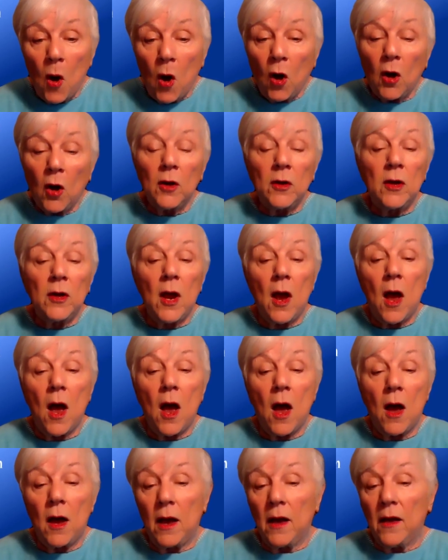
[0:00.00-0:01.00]
part
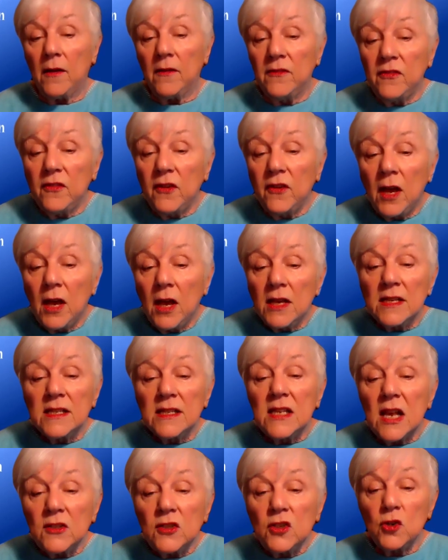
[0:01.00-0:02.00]
of
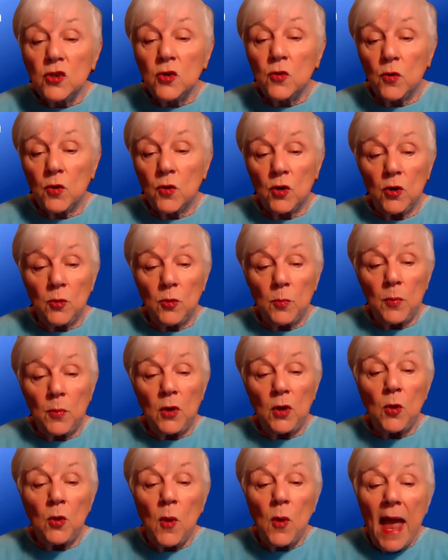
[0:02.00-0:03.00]
such a group,
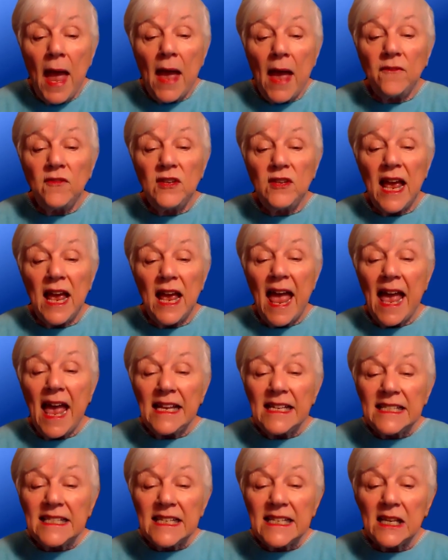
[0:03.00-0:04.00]
you have to
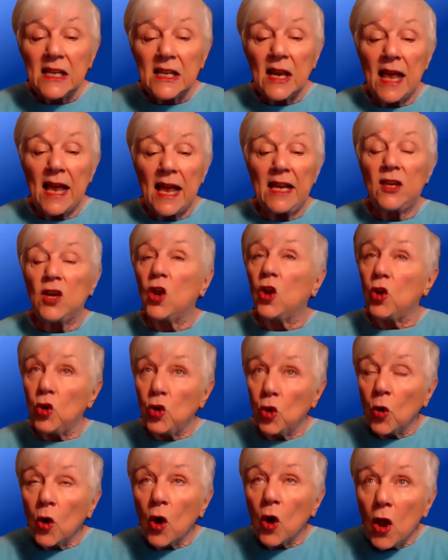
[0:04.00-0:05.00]
escalate
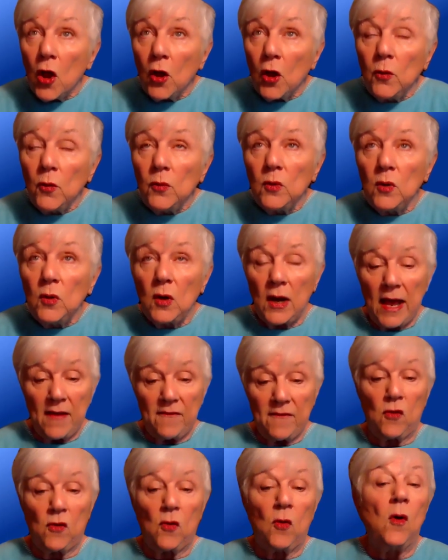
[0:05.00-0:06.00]
your own
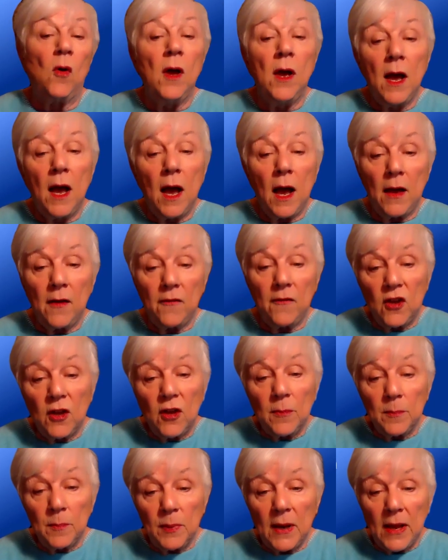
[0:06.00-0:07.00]
level of
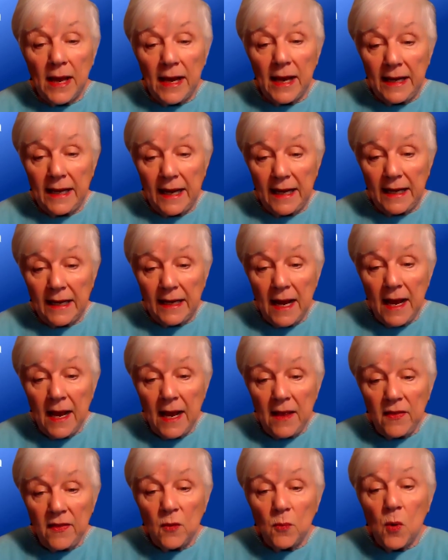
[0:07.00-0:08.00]
complaining.
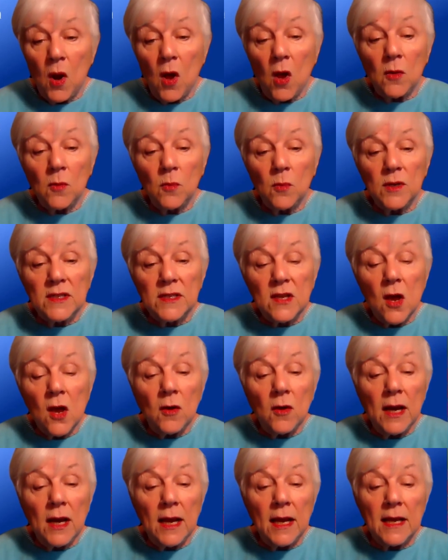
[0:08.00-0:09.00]
The raw
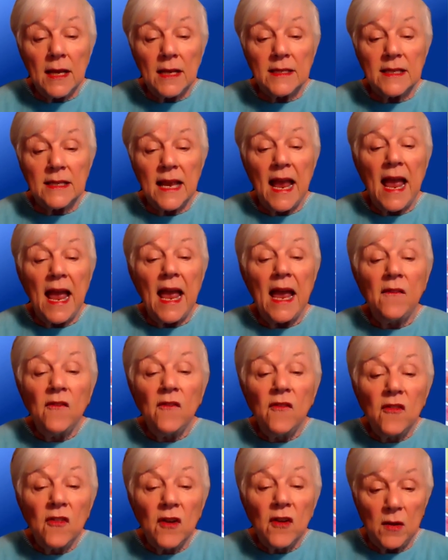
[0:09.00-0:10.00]
result is
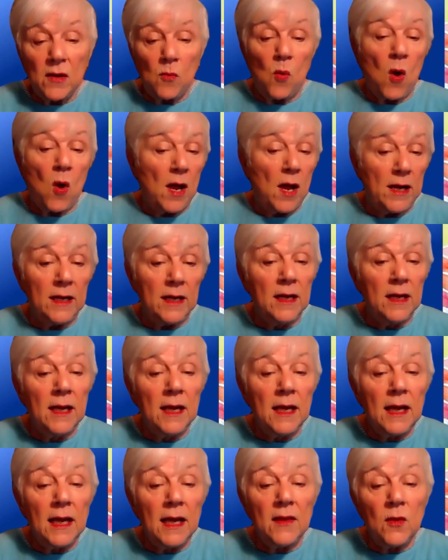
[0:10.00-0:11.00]
everyone
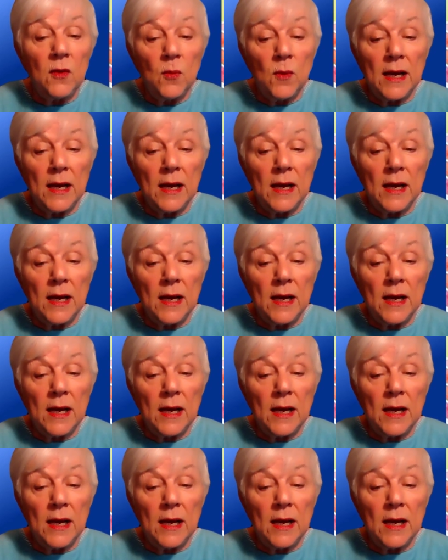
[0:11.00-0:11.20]
in the